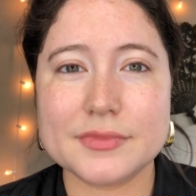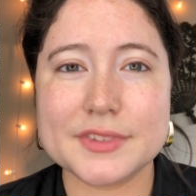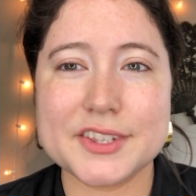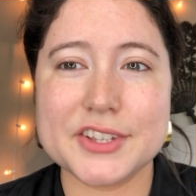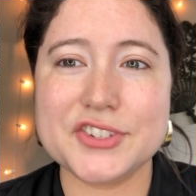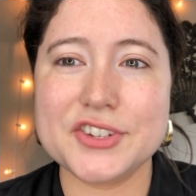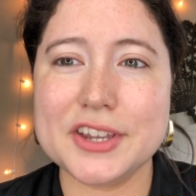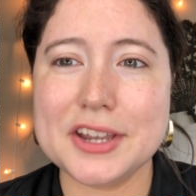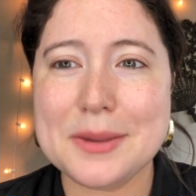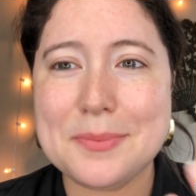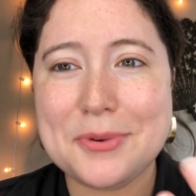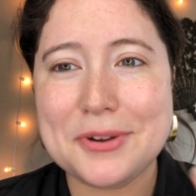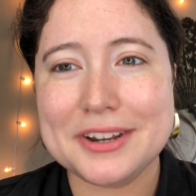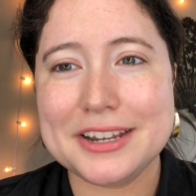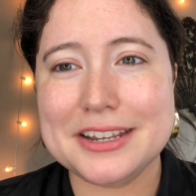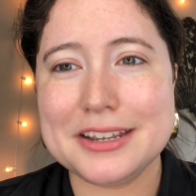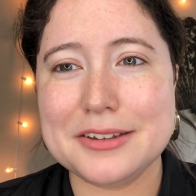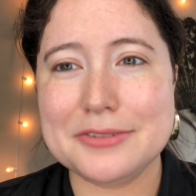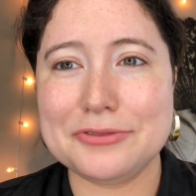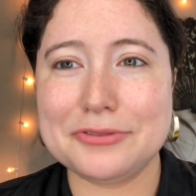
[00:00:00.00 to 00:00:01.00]
such like a
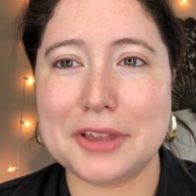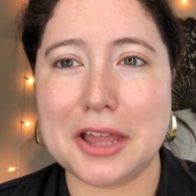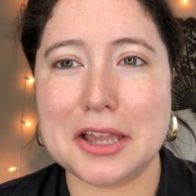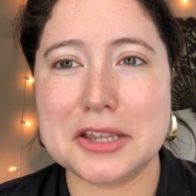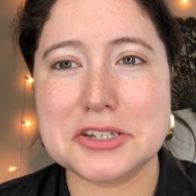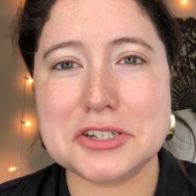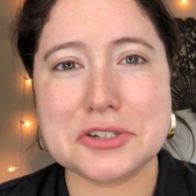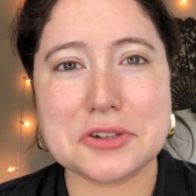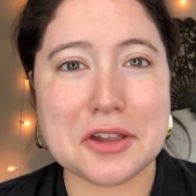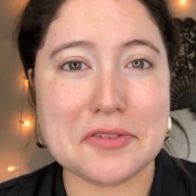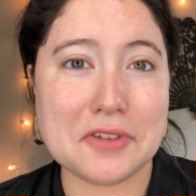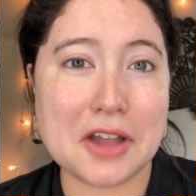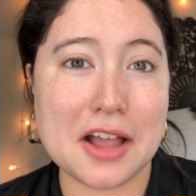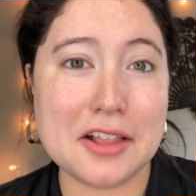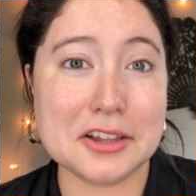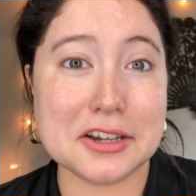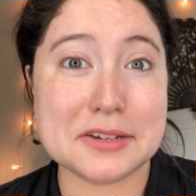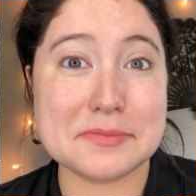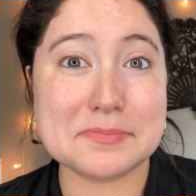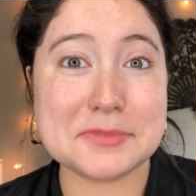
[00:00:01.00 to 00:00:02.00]
pretty flush of
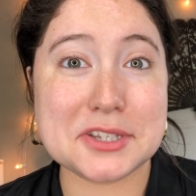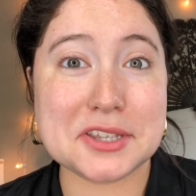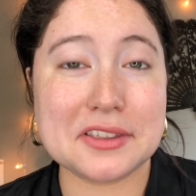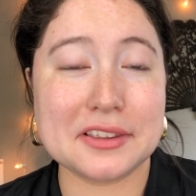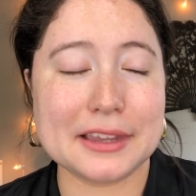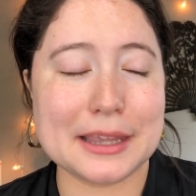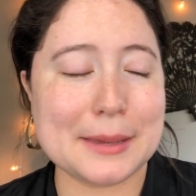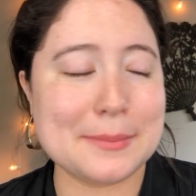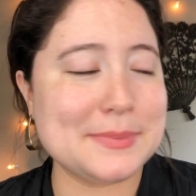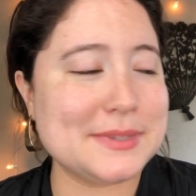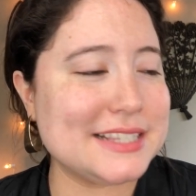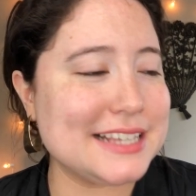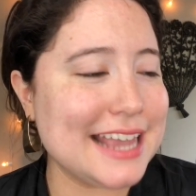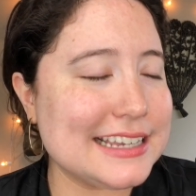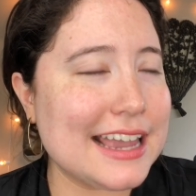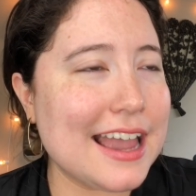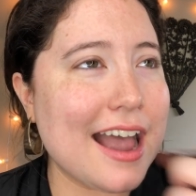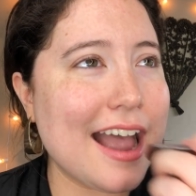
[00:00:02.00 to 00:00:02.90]
color to the lips.